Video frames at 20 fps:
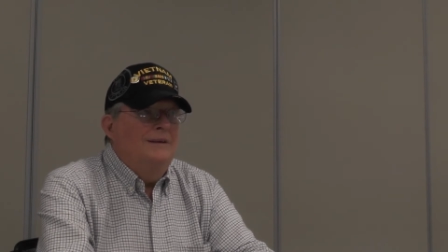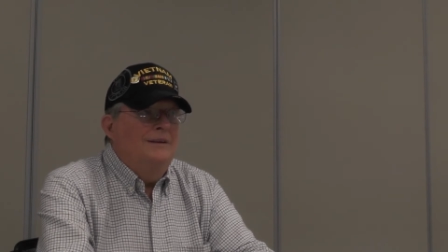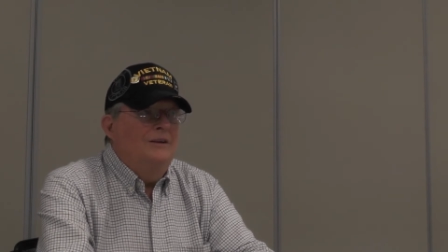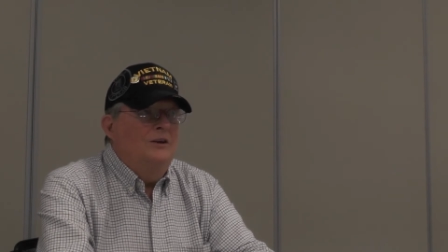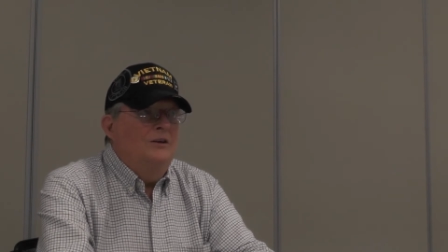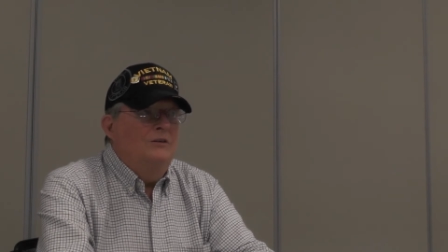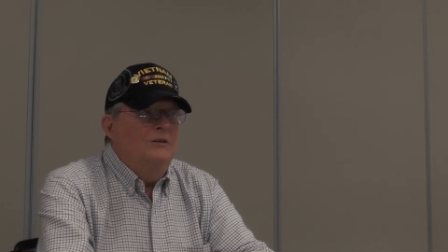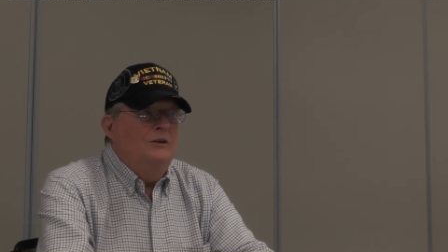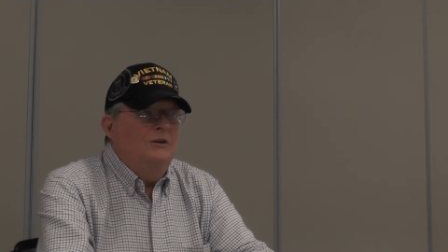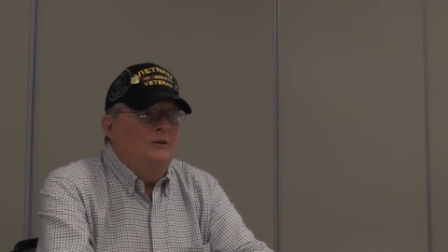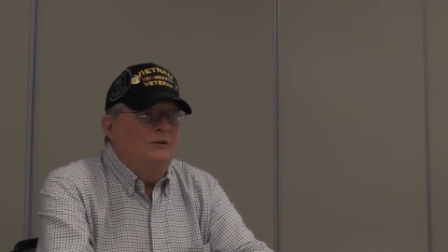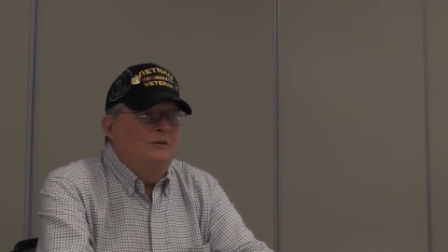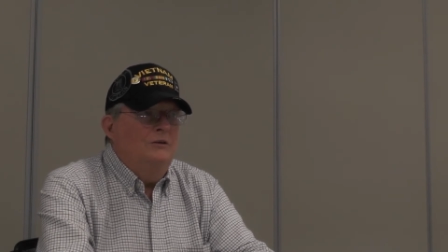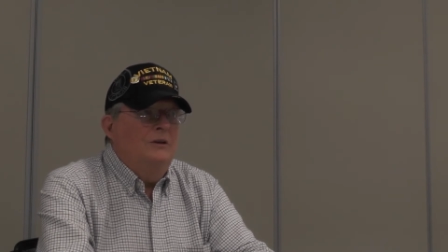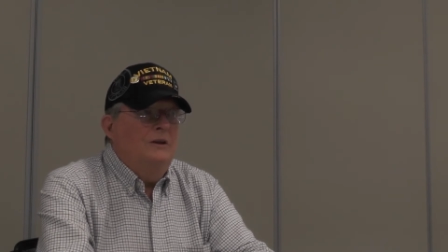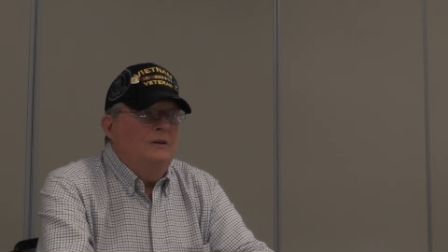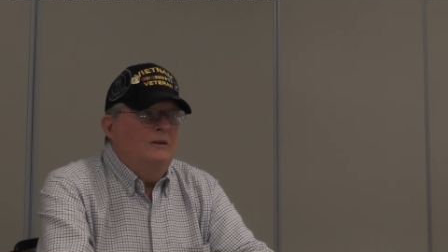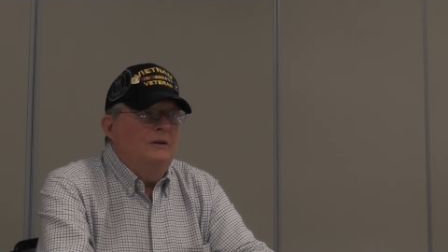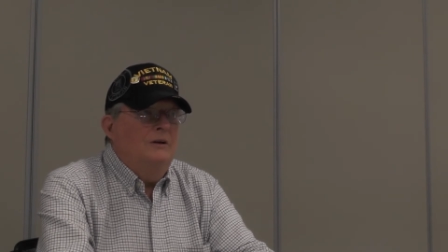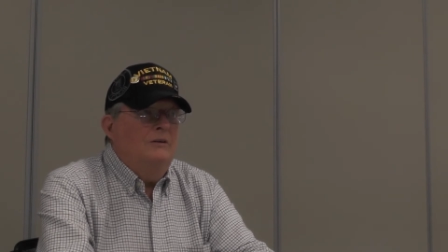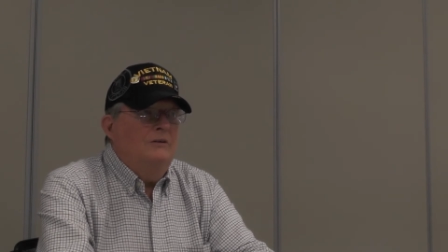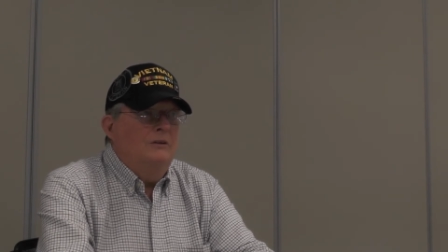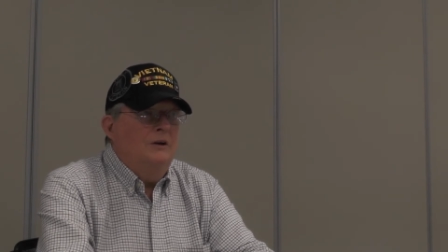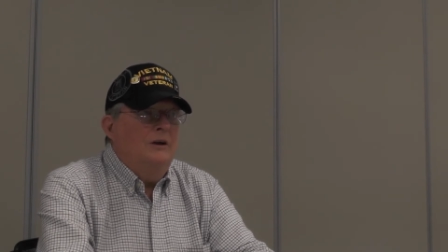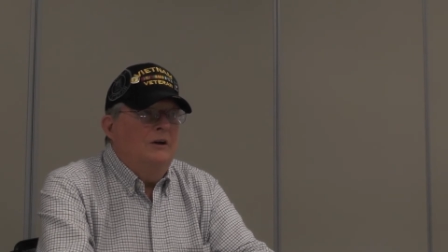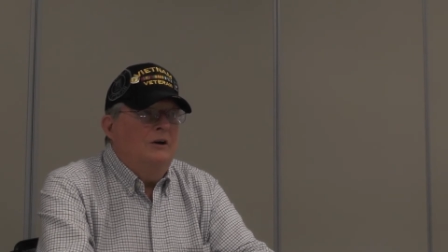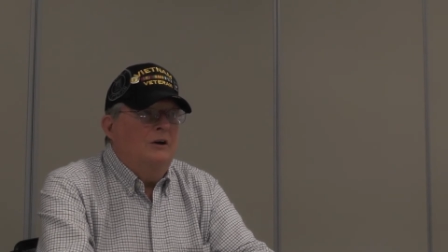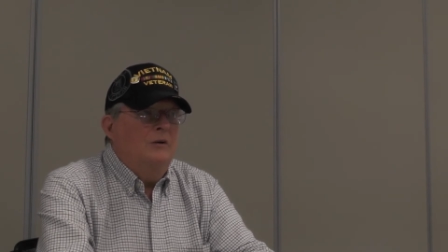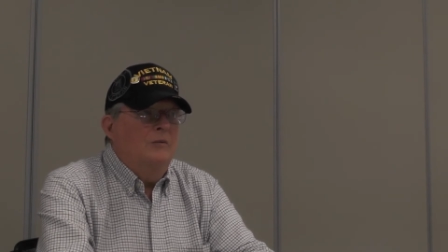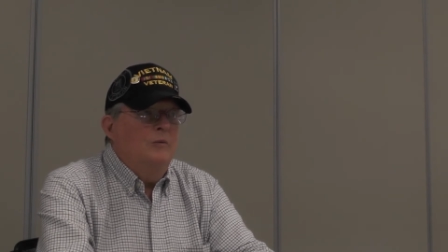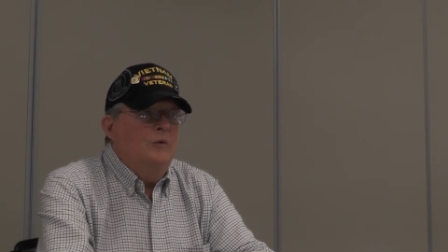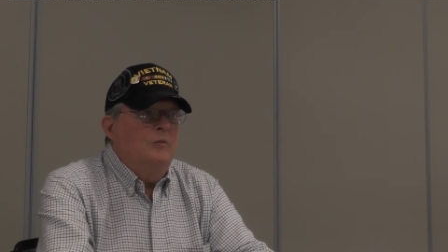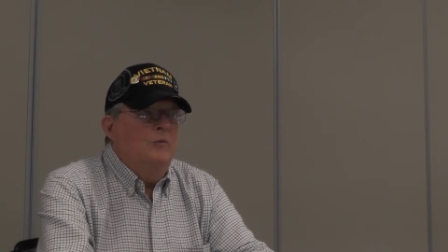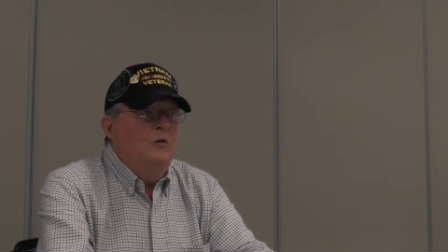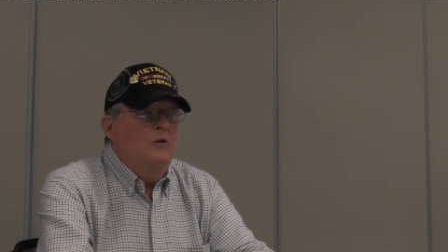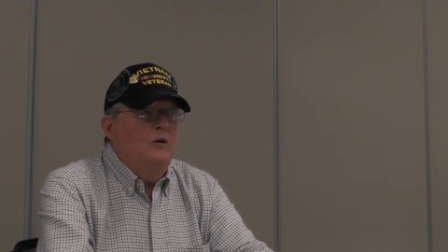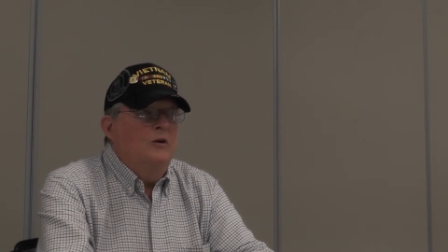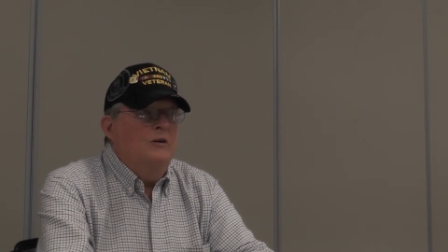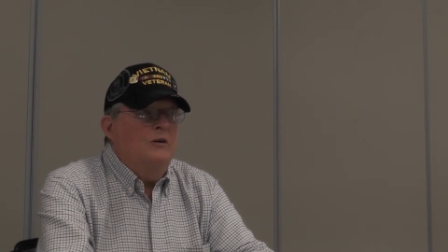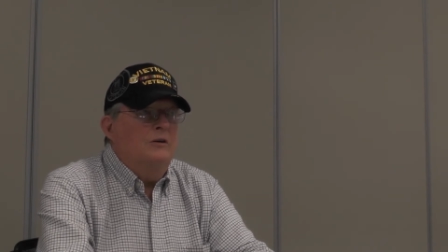You knew that here come the
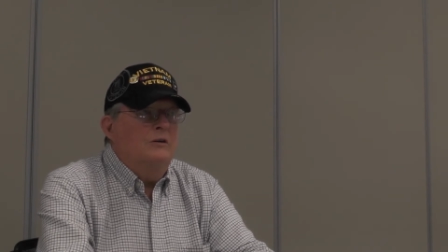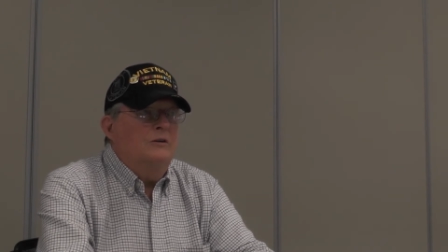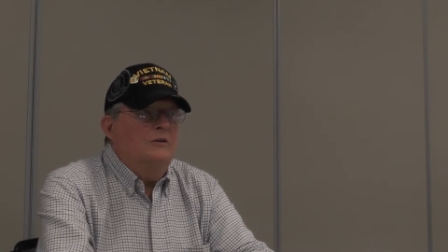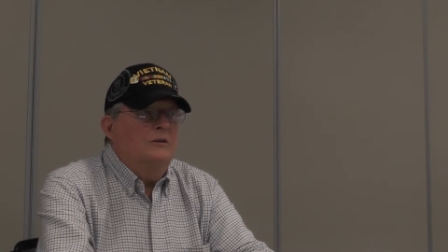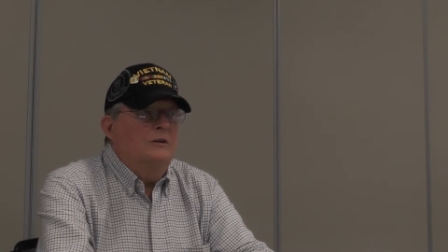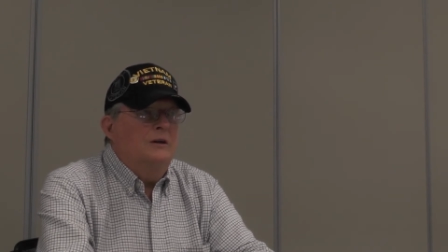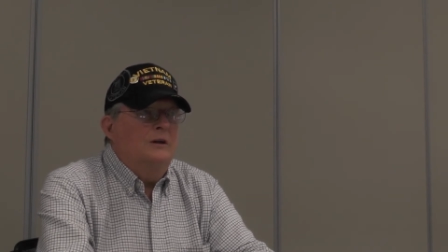mortars.